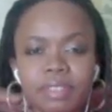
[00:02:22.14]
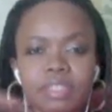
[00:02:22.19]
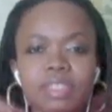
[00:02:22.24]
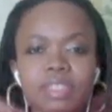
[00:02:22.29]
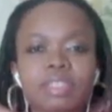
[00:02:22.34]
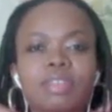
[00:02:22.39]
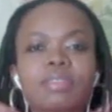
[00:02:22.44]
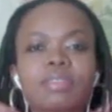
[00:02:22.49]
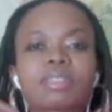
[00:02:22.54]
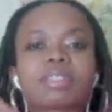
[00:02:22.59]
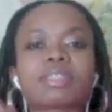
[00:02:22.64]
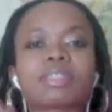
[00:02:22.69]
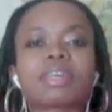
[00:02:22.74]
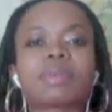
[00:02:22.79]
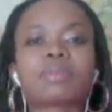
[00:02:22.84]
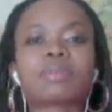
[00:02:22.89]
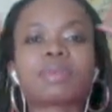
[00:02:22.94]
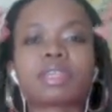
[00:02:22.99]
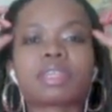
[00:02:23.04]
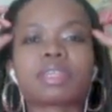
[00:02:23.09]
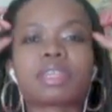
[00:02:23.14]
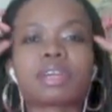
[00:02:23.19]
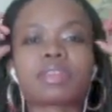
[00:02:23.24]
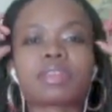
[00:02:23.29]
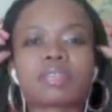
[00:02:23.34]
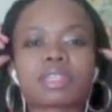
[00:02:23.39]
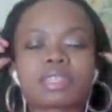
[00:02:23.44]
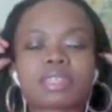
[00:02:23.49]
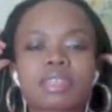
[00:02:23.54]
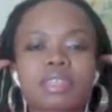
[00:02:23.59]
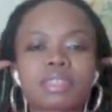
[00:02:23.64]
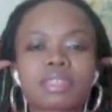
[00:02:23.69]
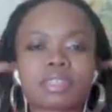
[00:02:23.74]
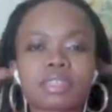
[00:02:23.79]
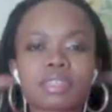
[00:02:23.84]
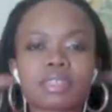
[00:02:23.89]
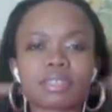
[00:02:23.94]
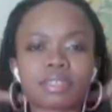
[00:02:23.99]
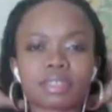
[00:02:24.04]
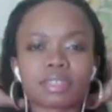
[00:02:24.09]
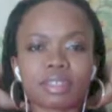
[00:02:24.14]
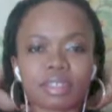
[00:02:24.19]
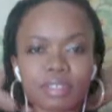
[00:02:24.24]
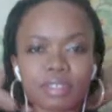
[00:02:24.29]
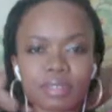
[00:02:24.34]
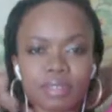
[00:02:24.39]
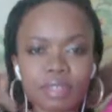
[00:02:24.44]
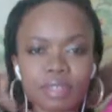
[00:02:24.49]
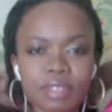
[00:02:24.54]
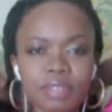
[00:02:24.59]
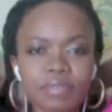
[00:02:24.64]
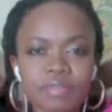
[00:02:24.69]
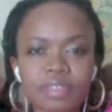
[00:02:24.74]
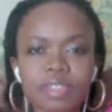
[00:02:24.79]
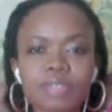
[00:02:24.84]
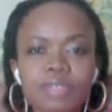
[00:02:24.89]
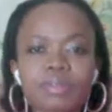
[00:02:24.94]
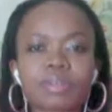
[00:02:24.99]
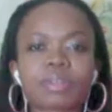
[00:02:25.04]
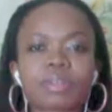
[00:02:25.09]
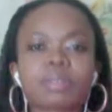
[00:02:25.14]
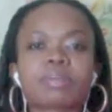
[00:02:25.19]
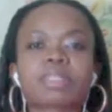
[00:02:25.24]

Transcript: it's a time when a lot of us get seasonal associative disorder.